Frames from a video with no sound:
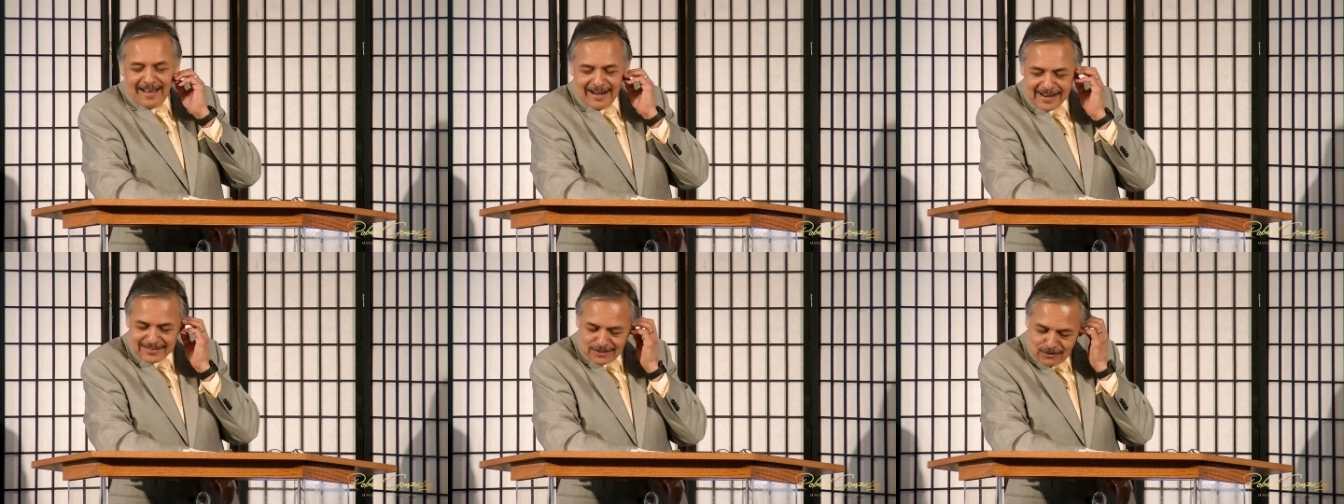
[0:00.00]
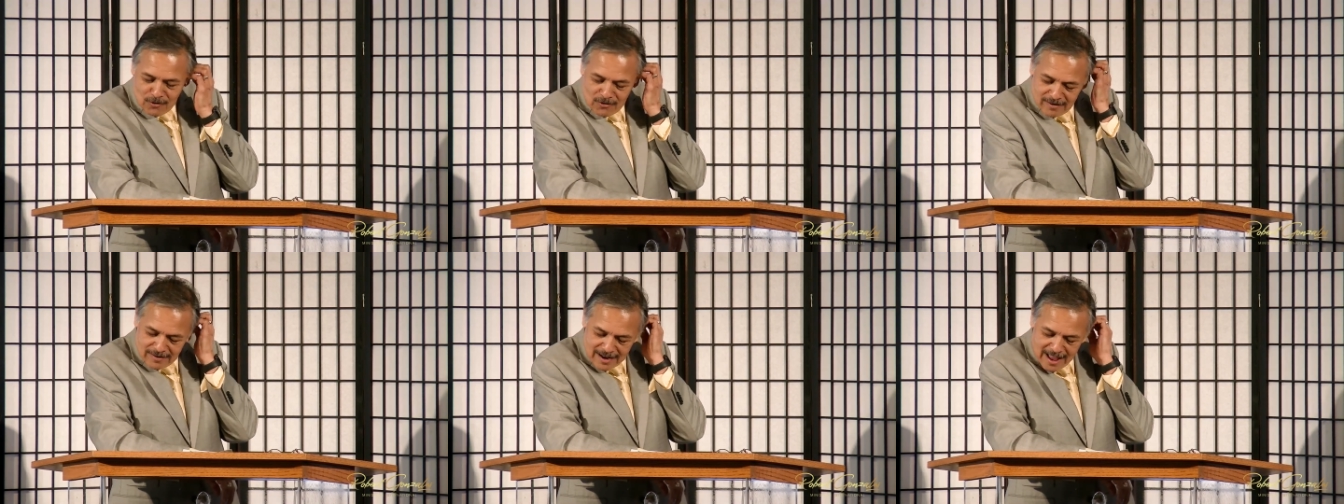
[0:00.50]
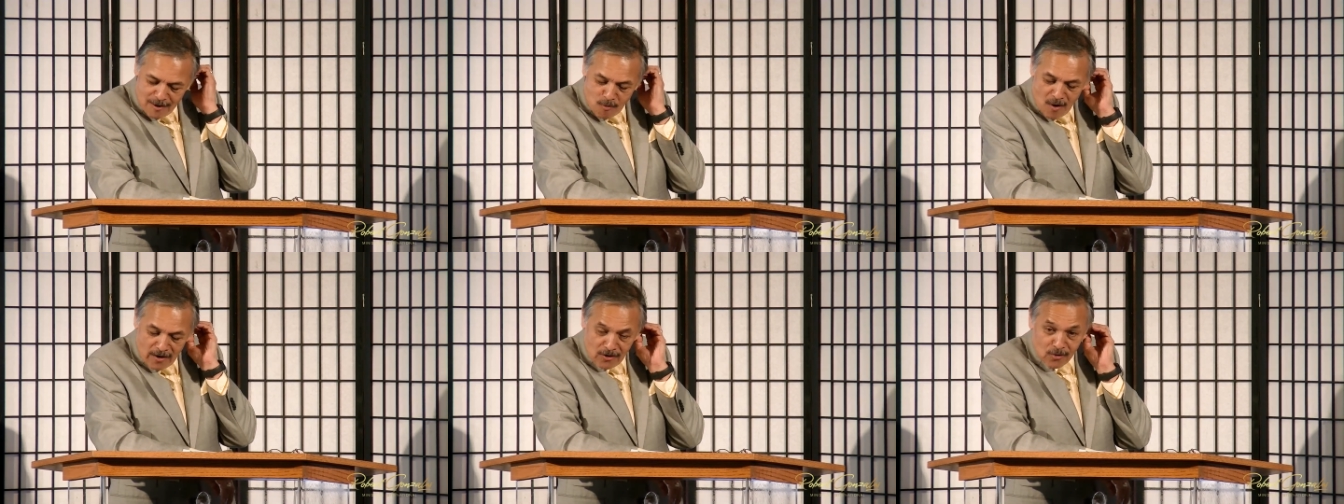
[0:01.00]
And I said, Lord, I
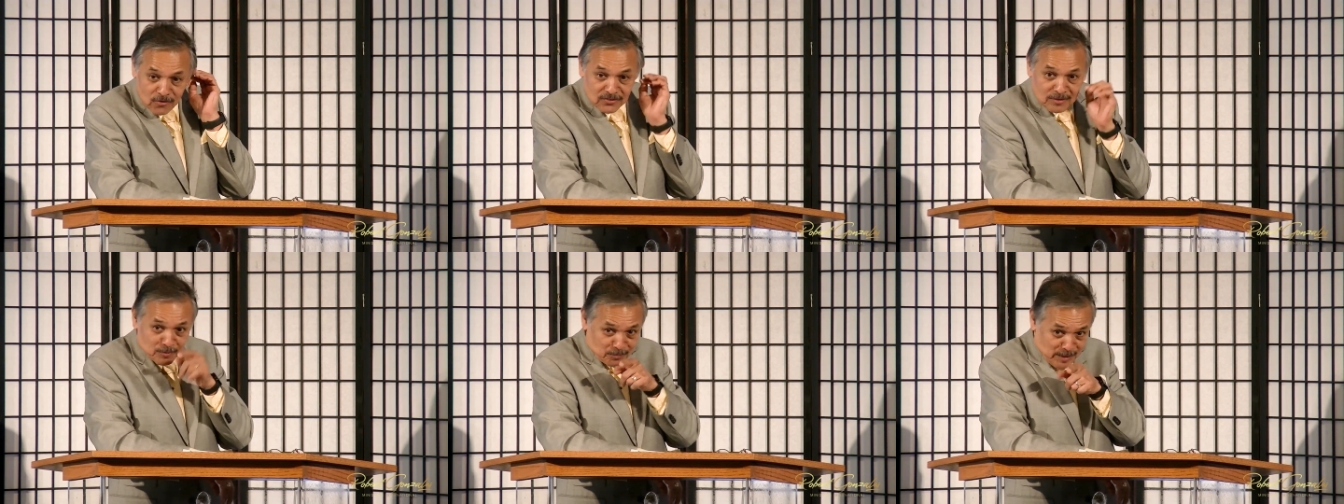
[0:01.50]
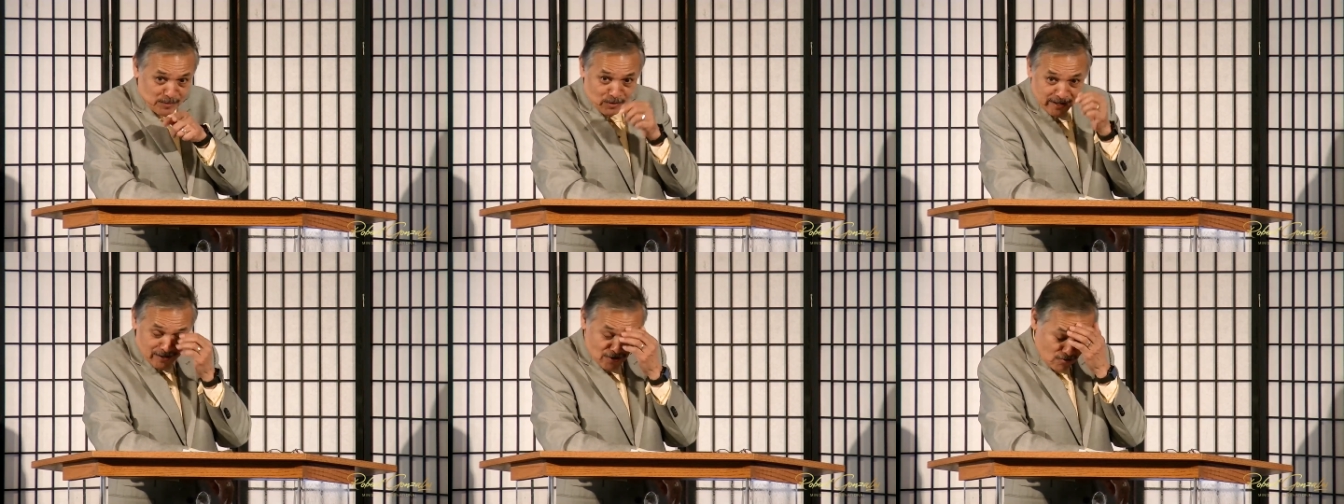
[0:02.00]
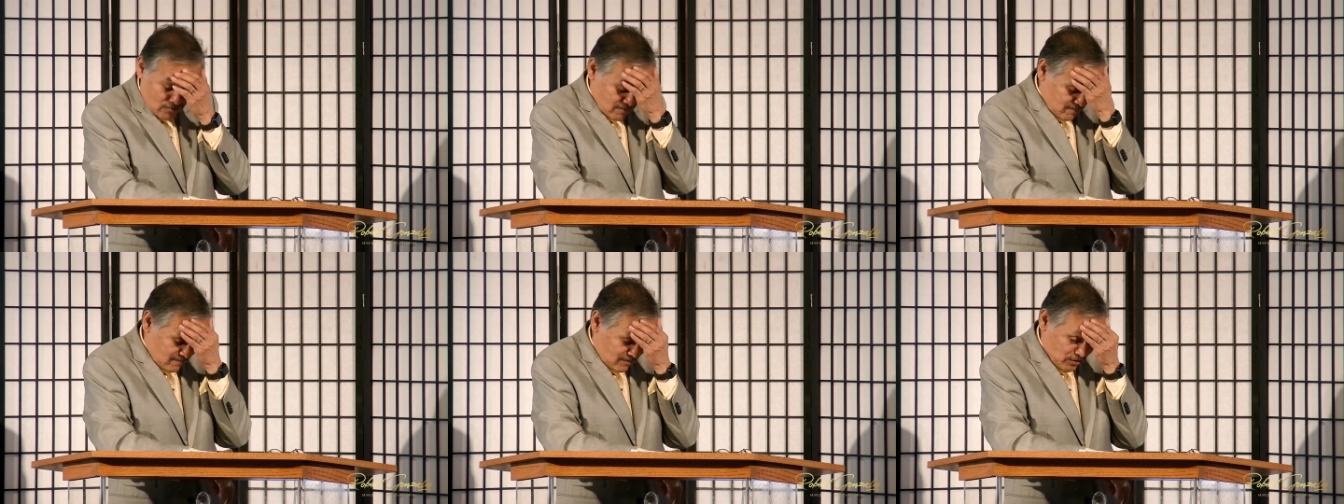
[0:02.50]
want to go sit with people I
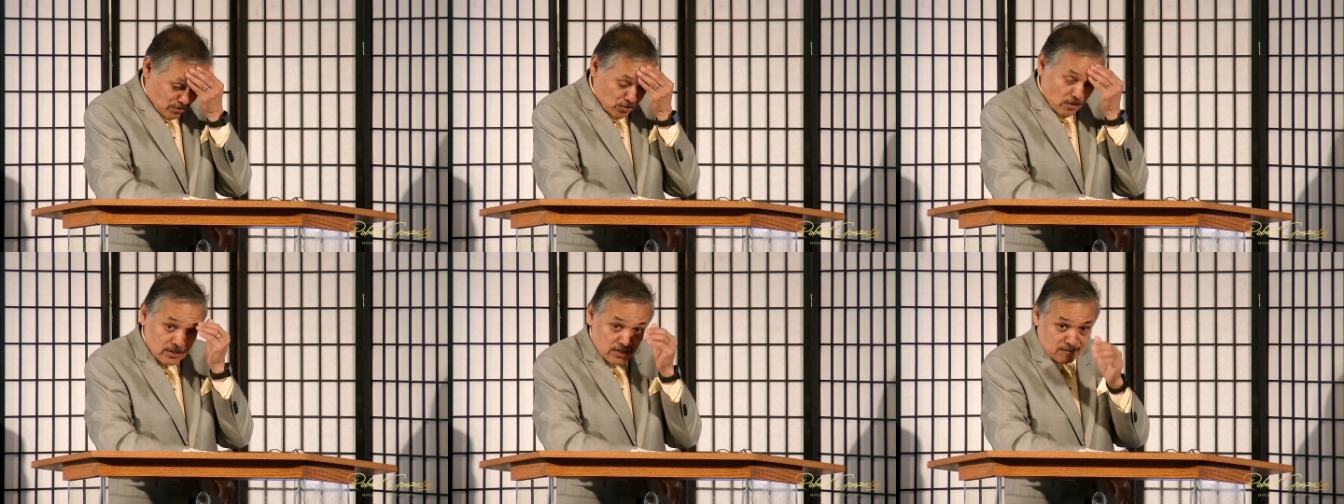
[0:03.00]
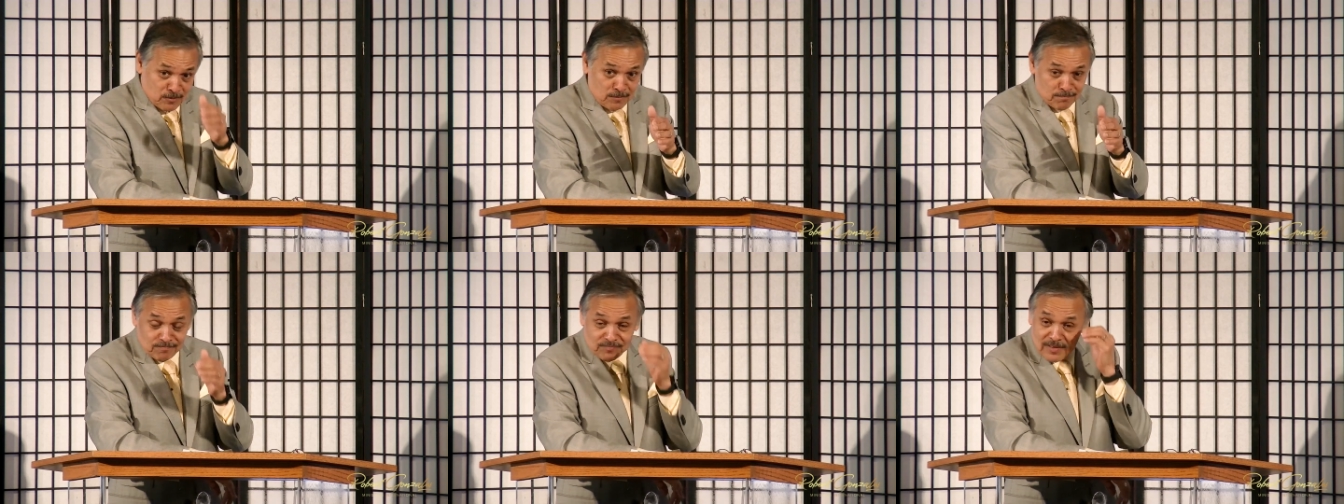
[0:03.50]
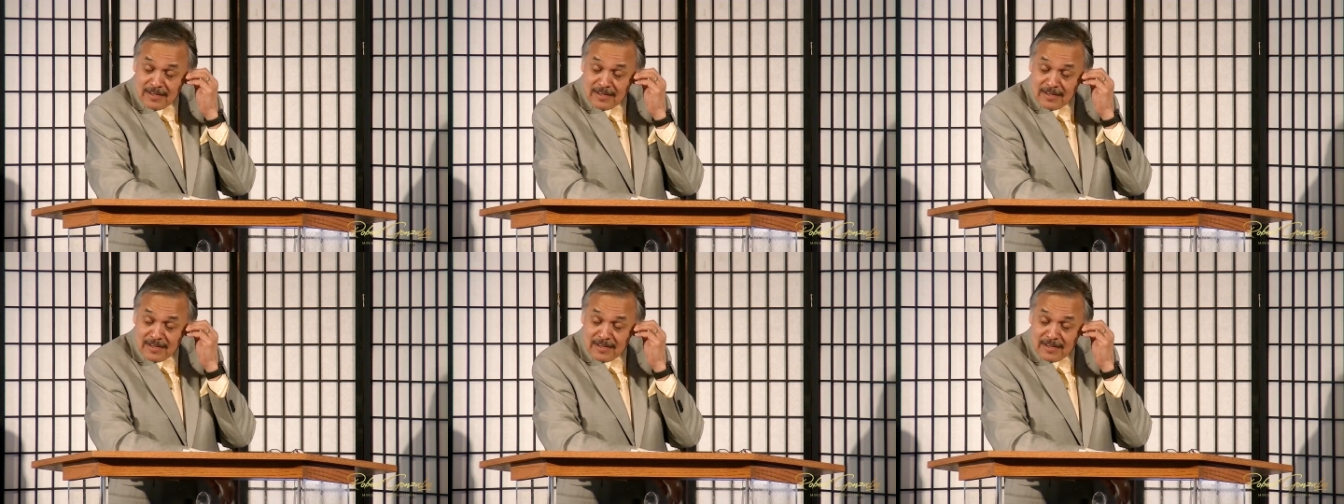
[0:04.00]
know to enjoy some good...